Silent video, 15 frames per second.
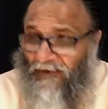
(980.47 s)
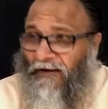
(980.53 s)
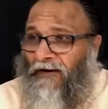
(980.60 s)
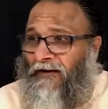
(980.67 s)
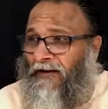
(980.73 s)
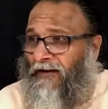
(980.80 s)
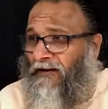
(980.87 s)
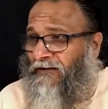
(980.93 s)

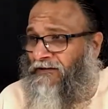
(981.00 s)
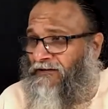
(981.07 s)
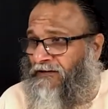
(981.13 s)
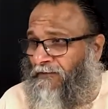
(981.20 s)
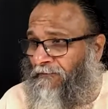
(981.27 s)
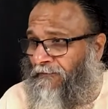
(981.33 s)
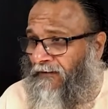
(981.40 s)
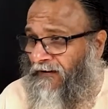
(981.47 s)

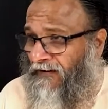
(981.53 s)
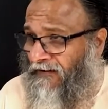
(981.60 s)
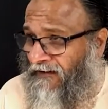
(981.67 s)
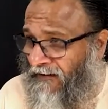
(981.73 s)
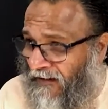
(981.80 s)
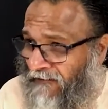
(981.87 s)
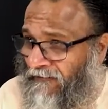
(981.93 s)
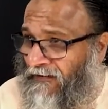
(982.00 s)
Hiranyakashyap and
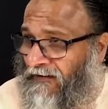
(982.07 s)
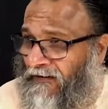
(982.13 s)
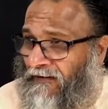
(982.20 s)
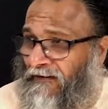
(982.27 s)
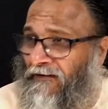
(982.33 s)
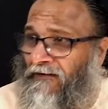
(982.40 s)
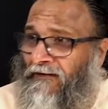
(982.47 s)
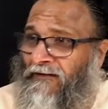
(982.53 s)
Ravana.